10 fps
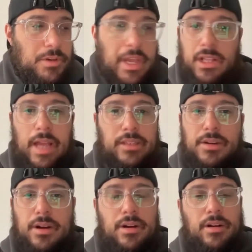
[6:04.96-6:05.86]

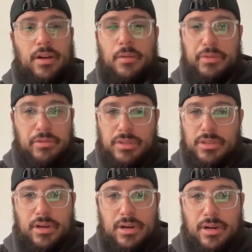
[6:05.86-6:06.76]
neglected her,
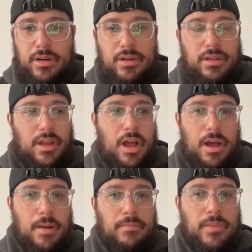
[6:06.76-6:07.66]
abused her,
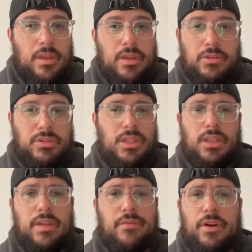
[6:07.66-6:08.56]
used
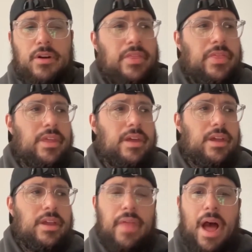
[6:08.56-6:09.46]
to leave her in
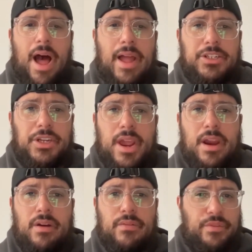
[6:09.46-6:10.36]
the high
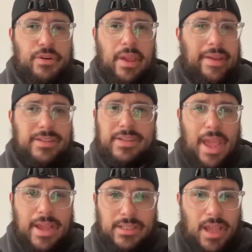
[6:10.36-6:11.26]
chair for like
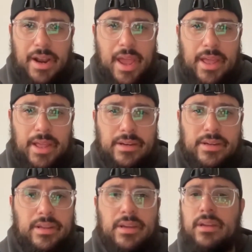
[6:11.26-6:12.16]
days on
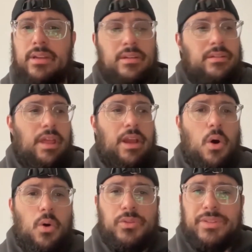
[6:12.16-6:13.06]
end,
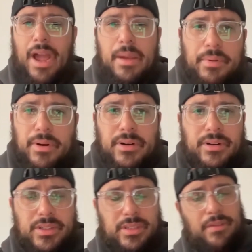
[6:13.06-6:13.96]
like old
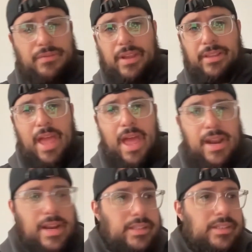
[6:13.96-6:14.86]
diapers, stuff like
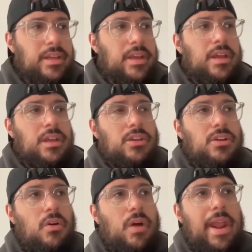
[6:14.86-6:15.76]
that. And it's,
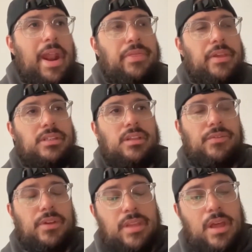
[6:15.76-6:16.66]
you know, and I think
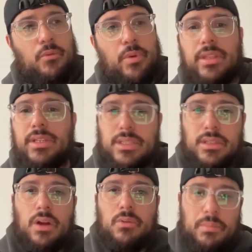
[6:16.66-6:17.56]
stuff like that really
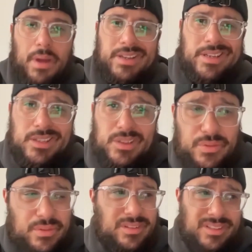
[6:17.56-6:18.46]
stuck with my
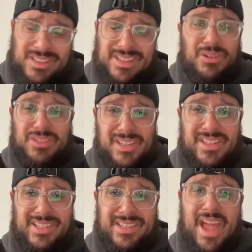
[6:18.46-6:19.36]
sister still
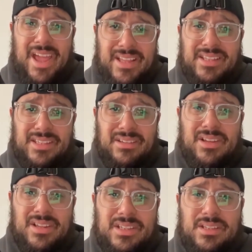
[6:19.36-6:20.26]
to this day.
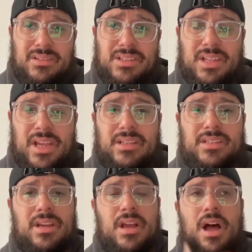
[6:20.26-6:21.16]
It still
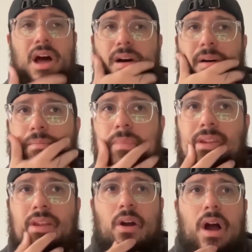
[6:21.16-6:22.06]
sticks.
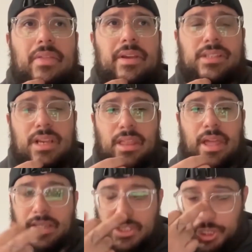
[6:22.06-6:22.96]
You know how they say
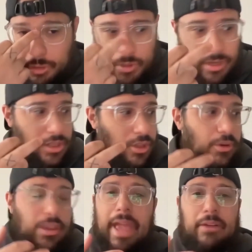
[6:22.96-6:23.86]
like children can
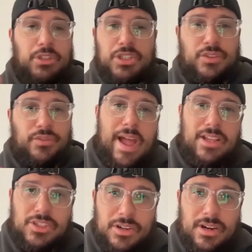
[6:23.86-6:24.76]
learn languages
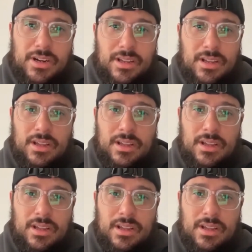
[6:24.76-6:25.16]
faster.